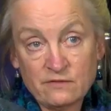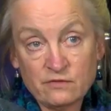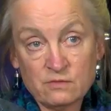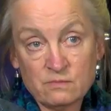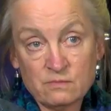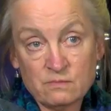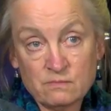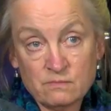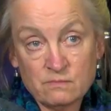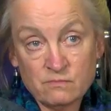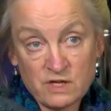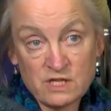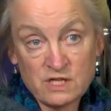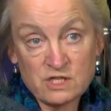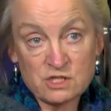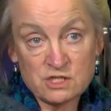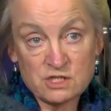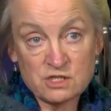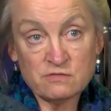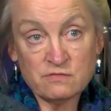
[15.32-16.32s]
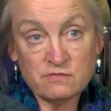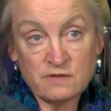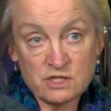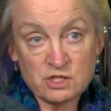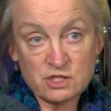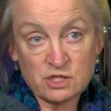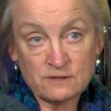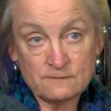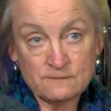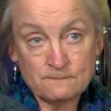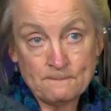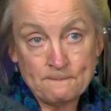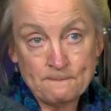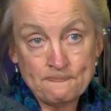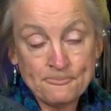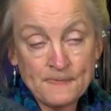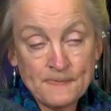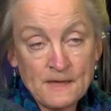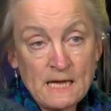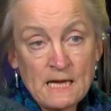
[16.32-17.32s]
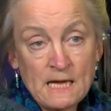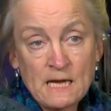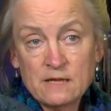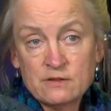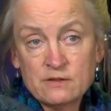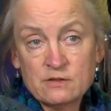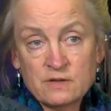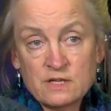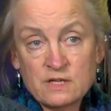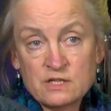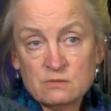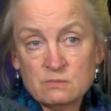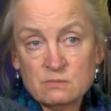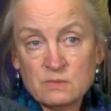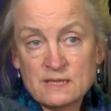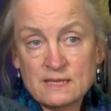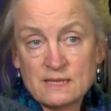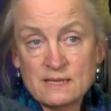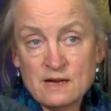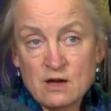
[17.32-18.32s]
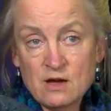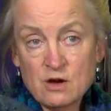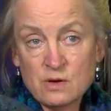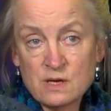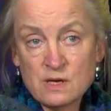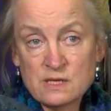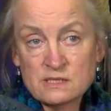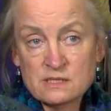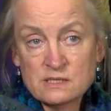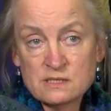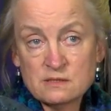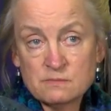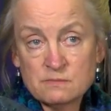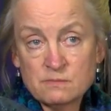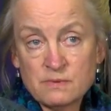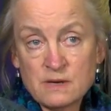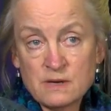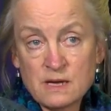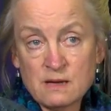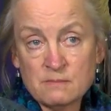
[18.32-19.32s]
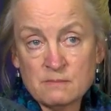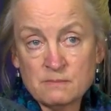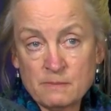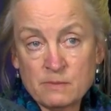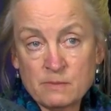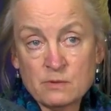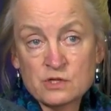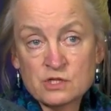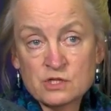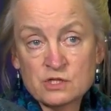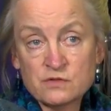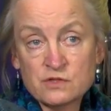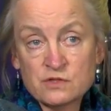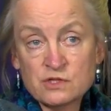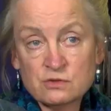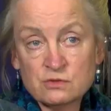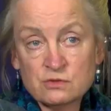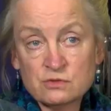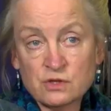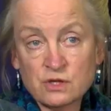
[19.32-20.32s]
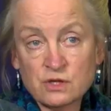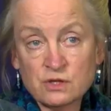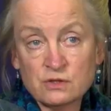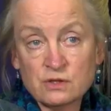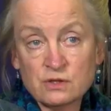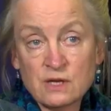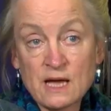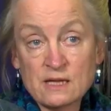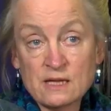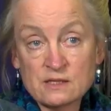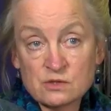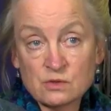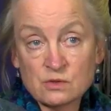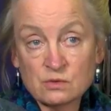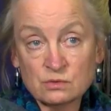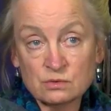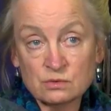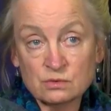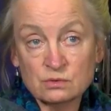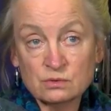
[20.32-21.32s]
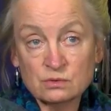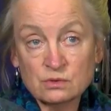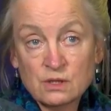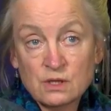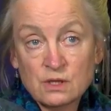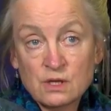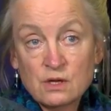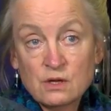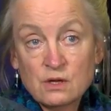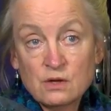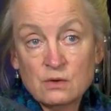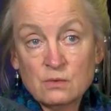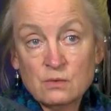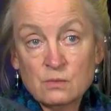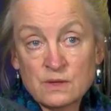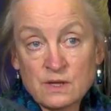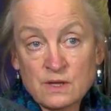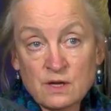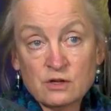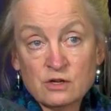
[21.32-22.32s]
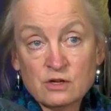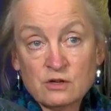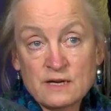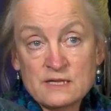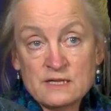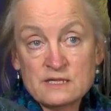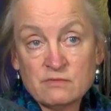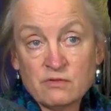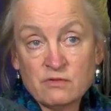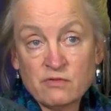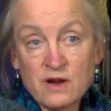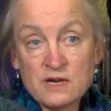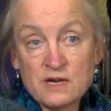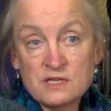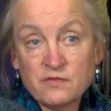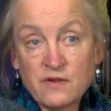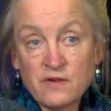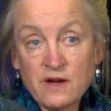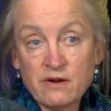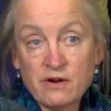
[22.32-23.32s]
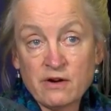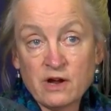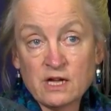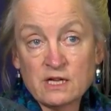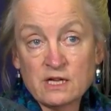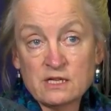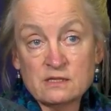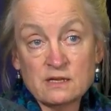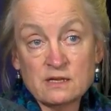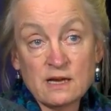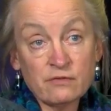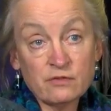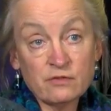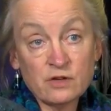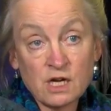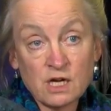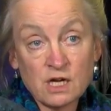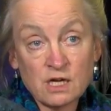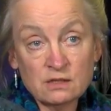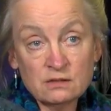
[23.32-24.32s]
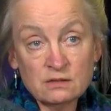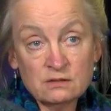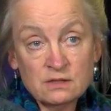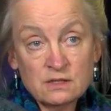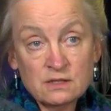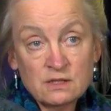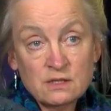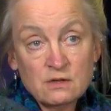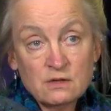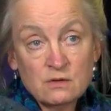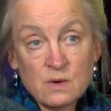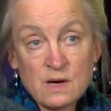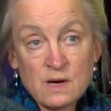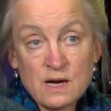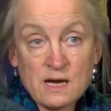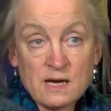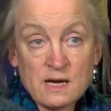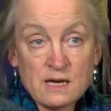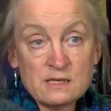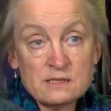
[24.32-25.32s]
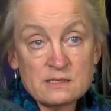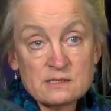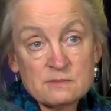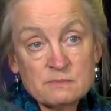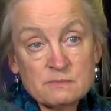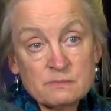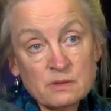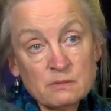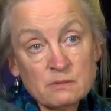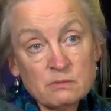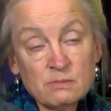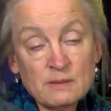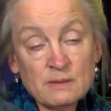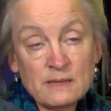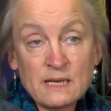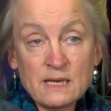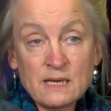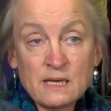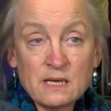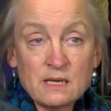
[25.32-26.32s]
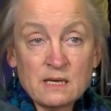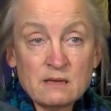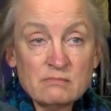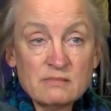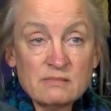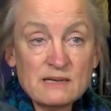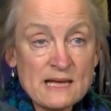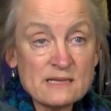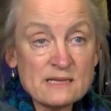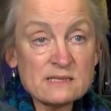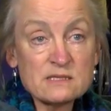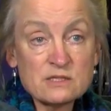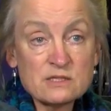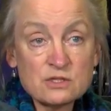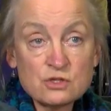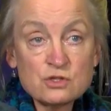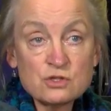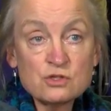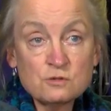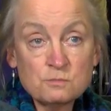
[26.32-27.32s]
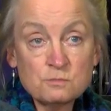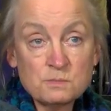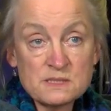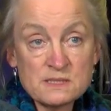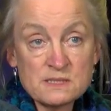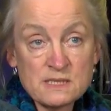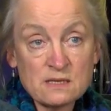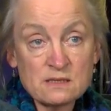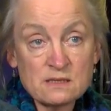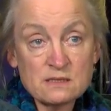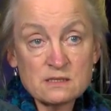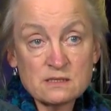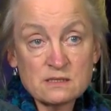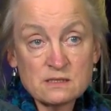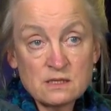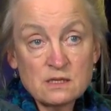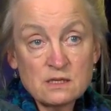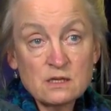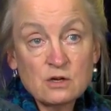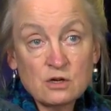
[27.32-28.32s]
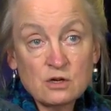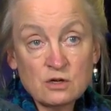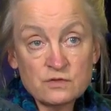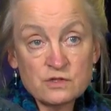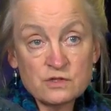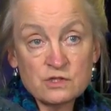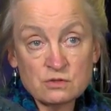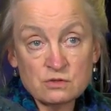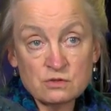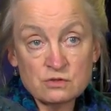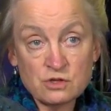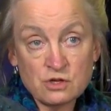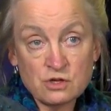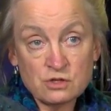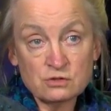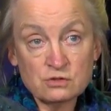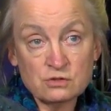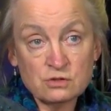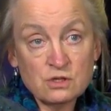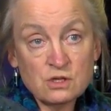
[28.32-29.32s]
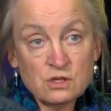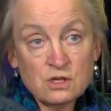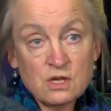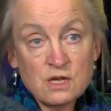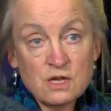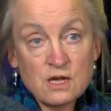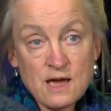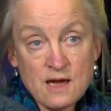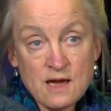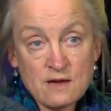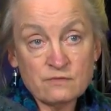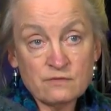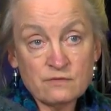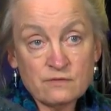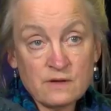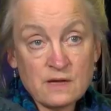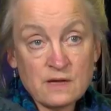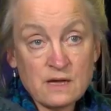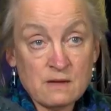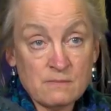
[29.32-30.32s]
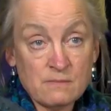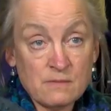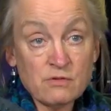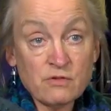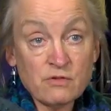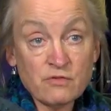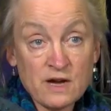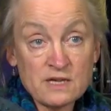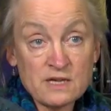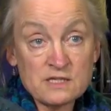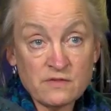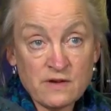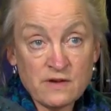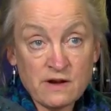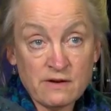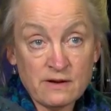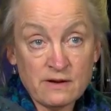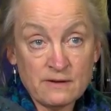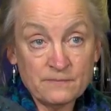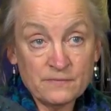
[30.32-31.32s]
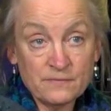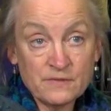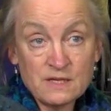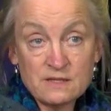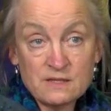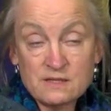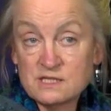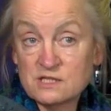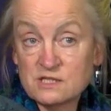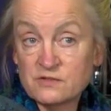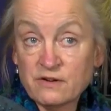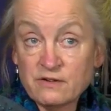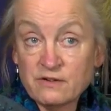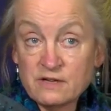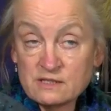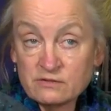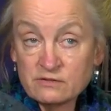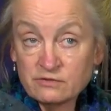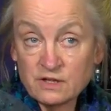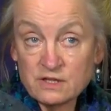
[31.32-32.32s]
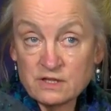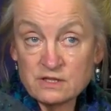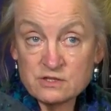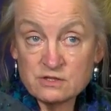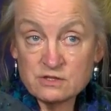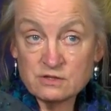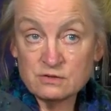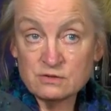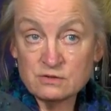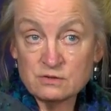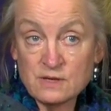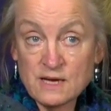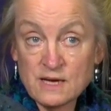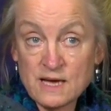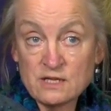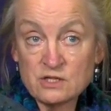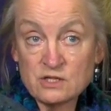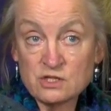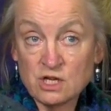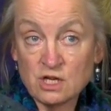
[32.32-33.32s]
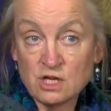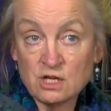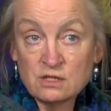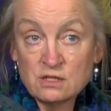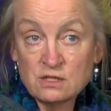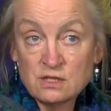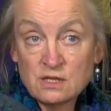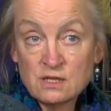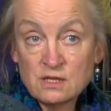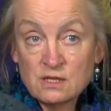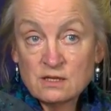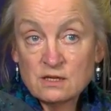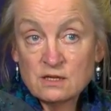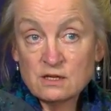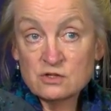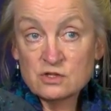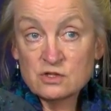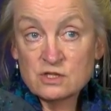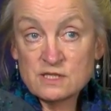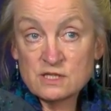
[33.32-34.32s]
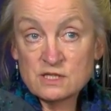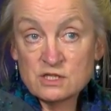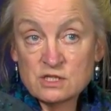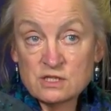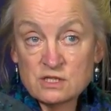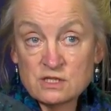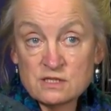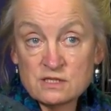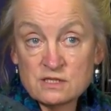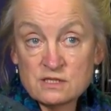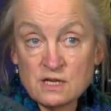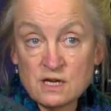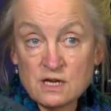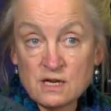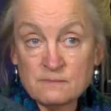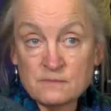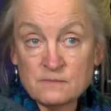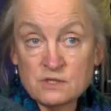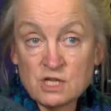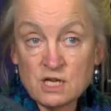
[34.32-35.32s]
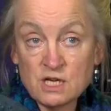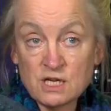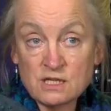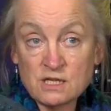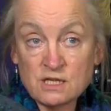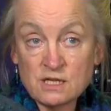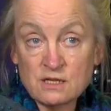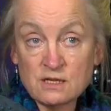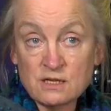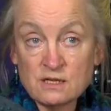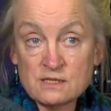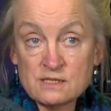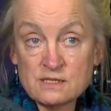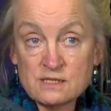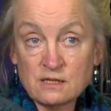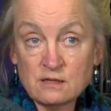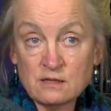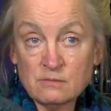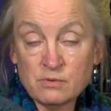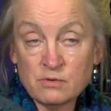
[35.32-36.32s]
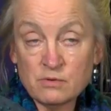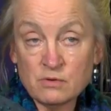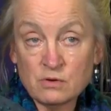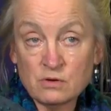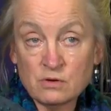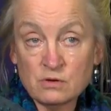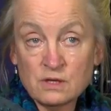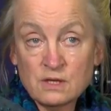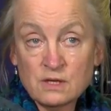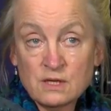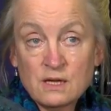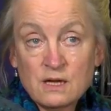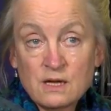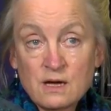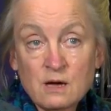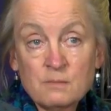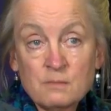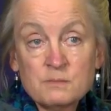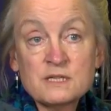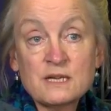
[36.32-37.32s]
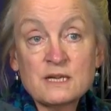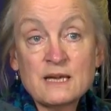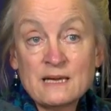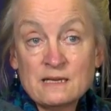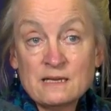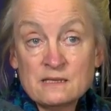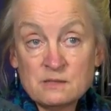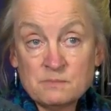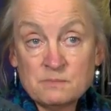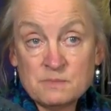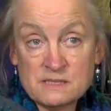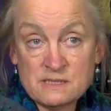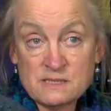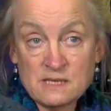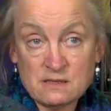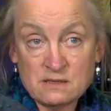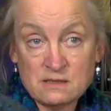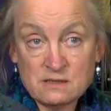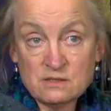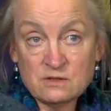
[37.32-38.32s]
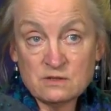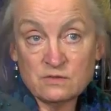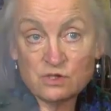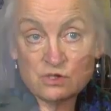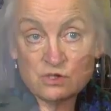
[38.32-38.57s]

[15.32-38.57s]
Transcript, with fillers: from region to region. The region with the lowest um, proportion of children at school with uncorrected refractive error is in Africa, where it's probably less than 2% of children have um, a refractive error. This is very different to Asia. Countries such as um, China and Singapore up to 80% of